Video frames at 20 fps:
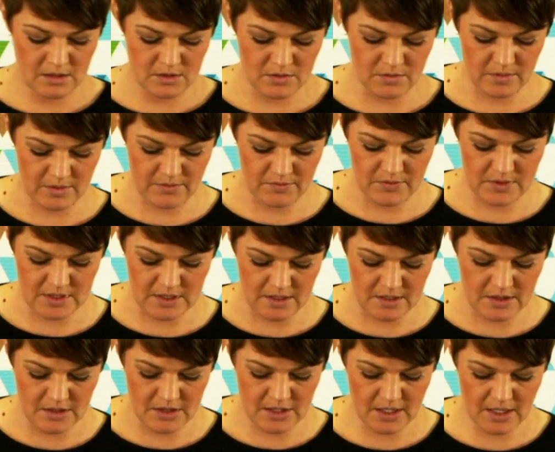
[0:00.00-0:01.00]
so we've
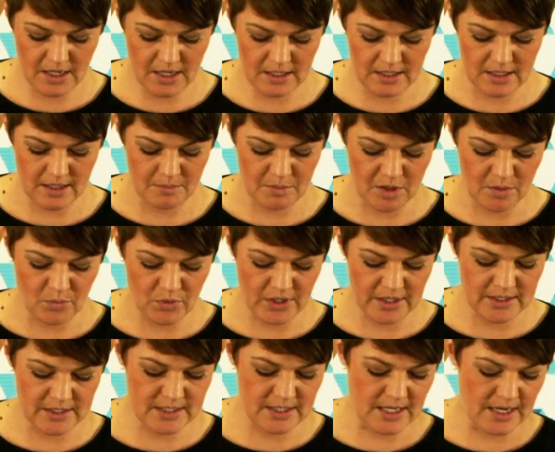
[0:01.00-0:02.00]
done that. I'm going to
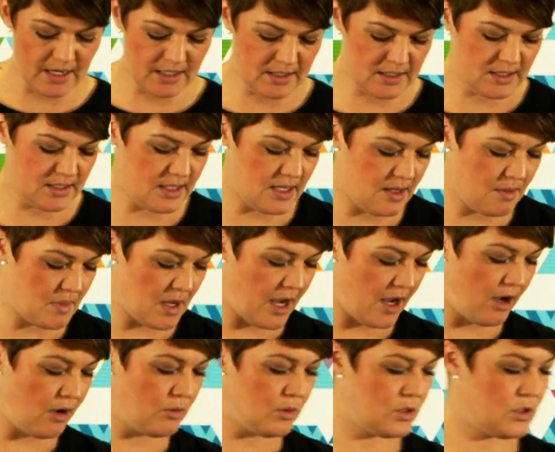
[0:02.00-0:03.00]
press that seam
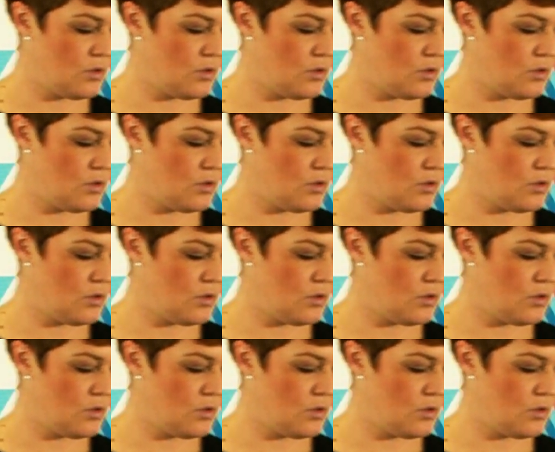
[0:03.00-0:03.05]
out